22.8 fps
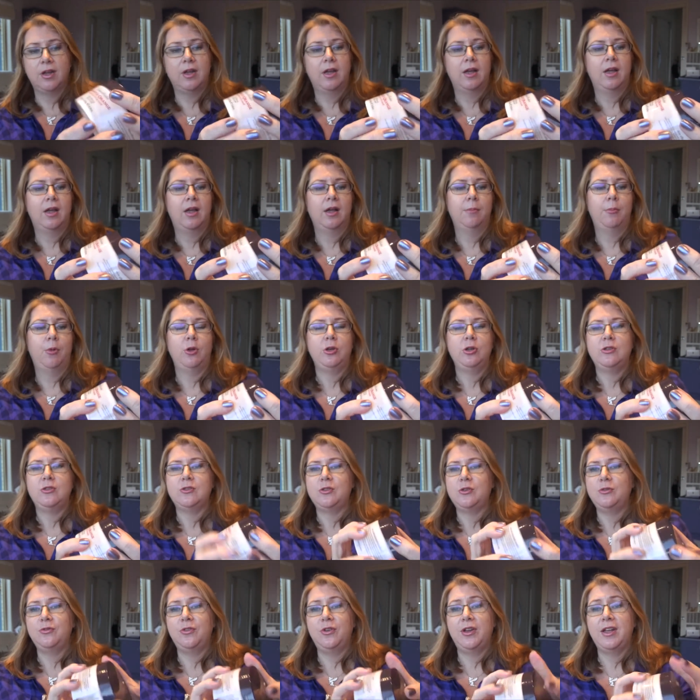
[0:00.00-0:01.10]
uh, body
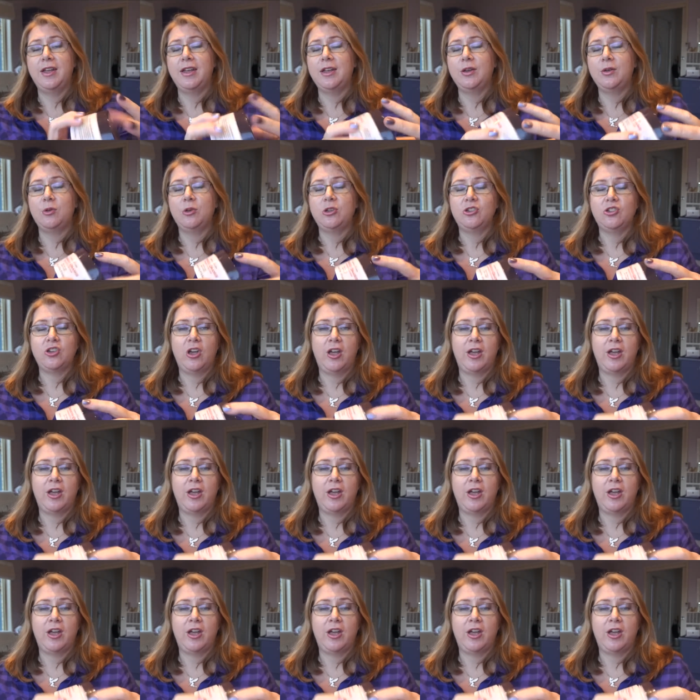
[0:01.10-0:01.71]
souffle, which